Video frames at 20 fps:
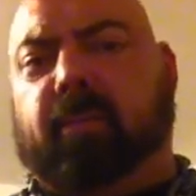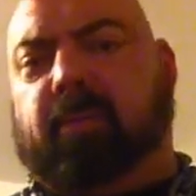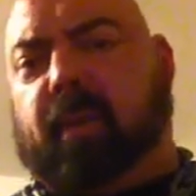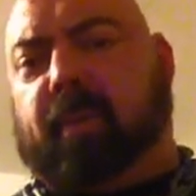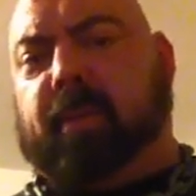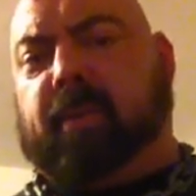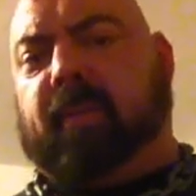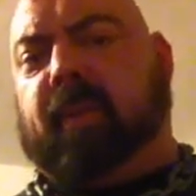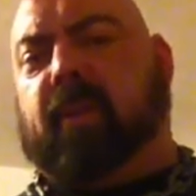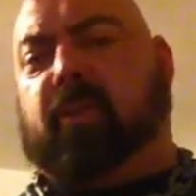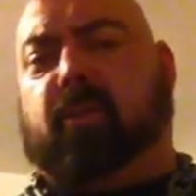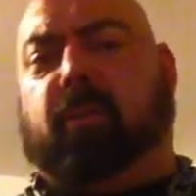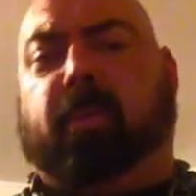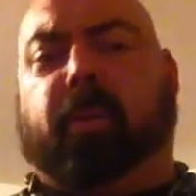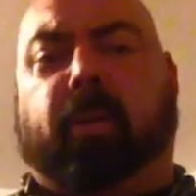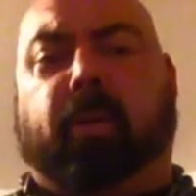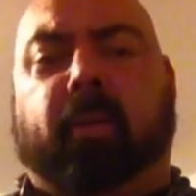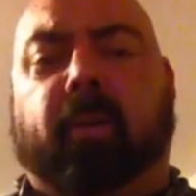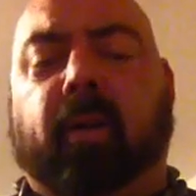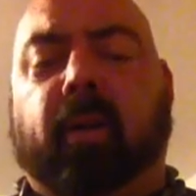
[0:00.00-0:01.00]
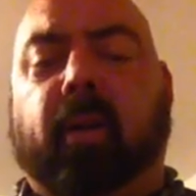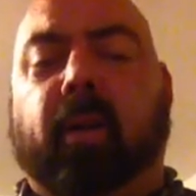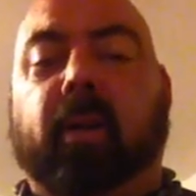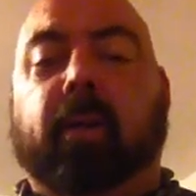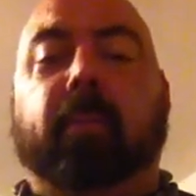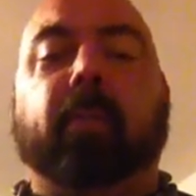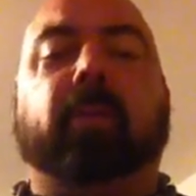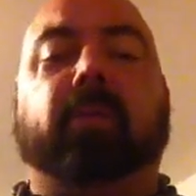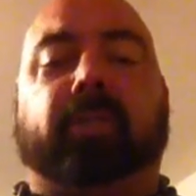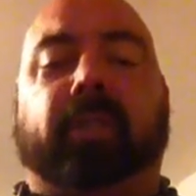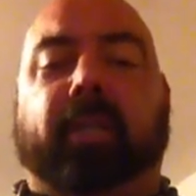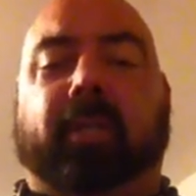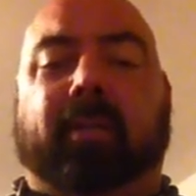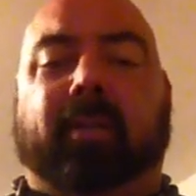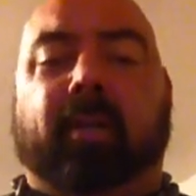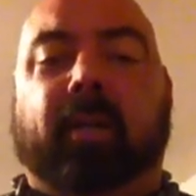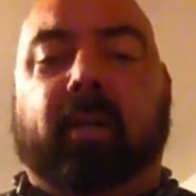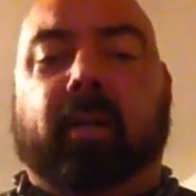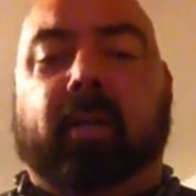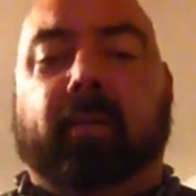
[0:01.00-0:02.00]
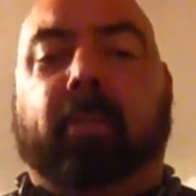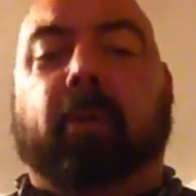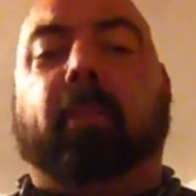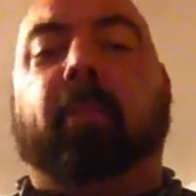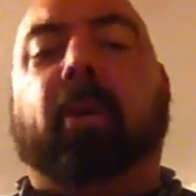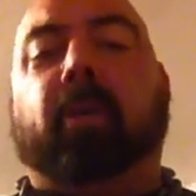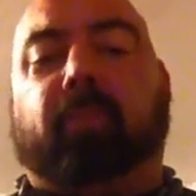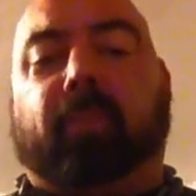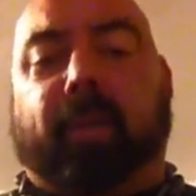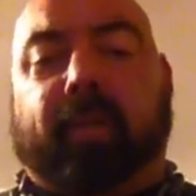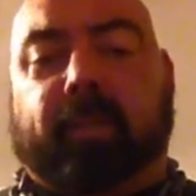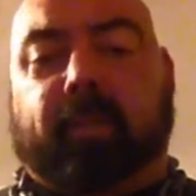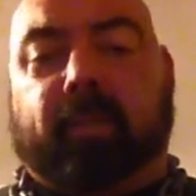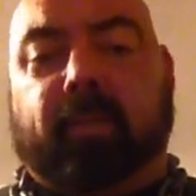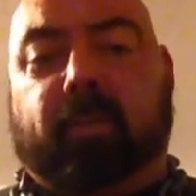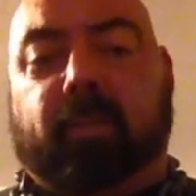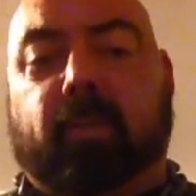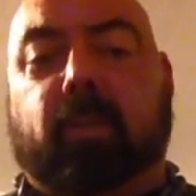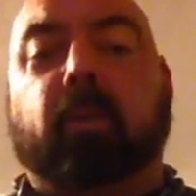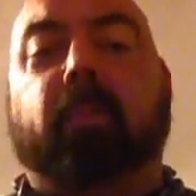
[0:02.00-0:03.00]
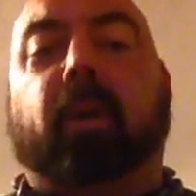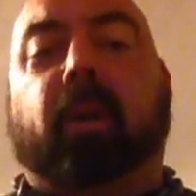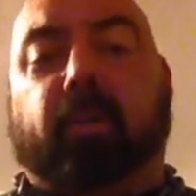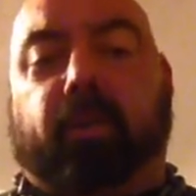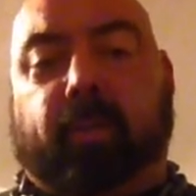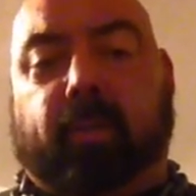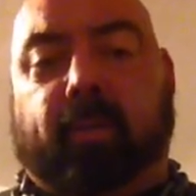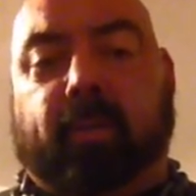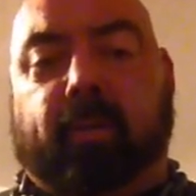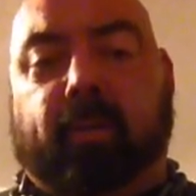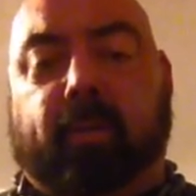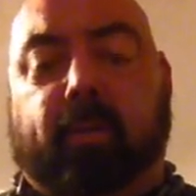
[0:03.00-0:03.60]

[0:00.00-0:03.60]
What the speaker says: I'm a conventional puller. Bullshit. Pull both ways. Do both.